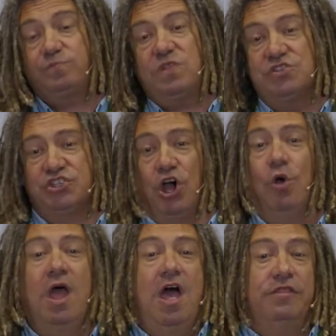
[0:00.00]
So
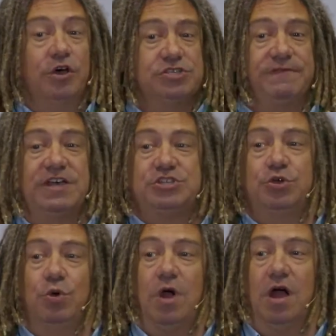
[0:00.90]
those of us
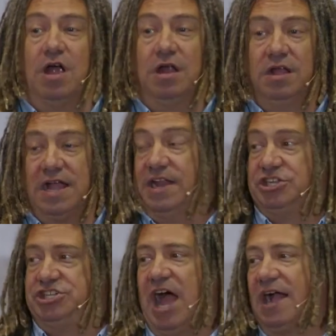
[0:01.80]
who are kind of
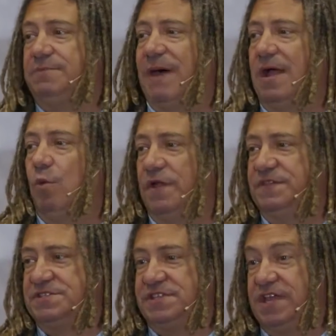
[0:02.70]
shocked by what
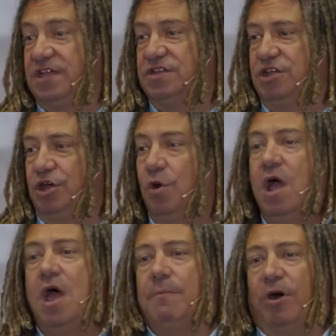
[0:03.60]
this thing can do,
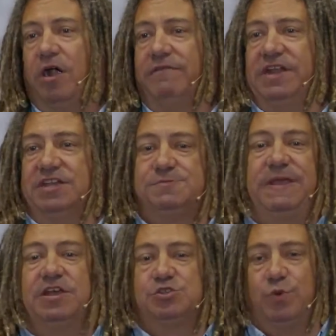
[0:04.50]
part of it is
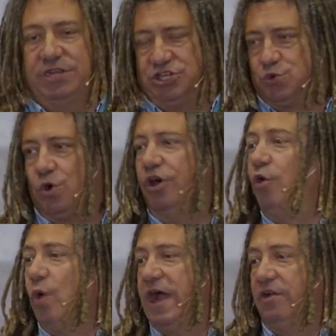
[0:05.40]
because we just weren't
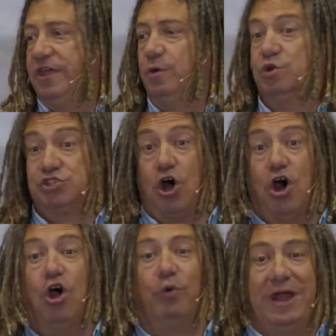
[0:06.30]
aware that it was
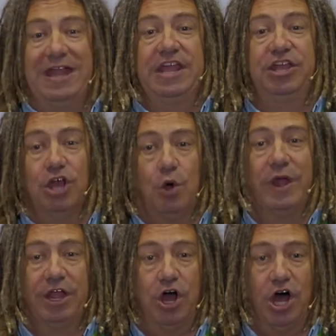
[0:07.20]
already
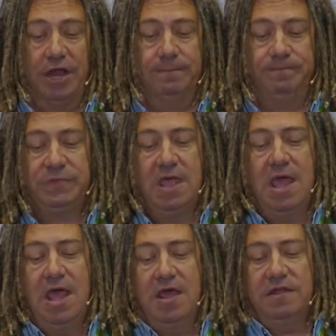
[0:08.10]
going on.
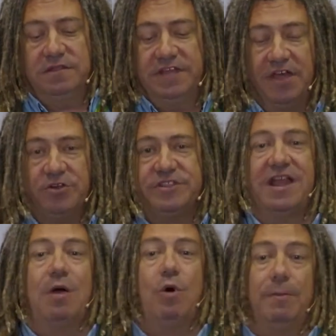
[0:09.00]
The other thing I
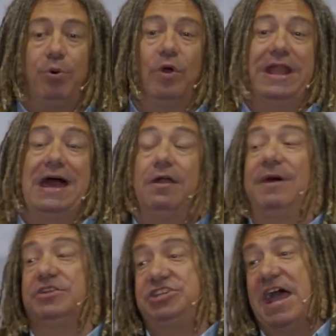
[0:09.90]
want to point out
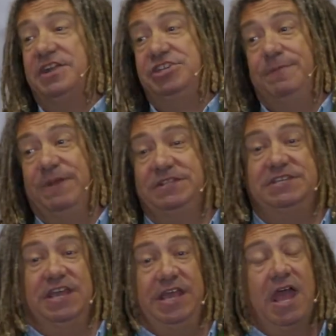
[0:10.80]
about
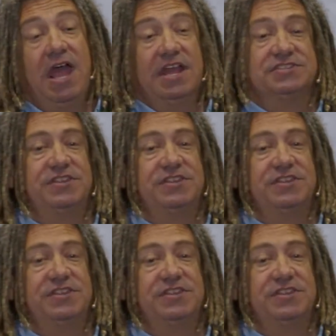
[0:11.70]
ChatGPT is the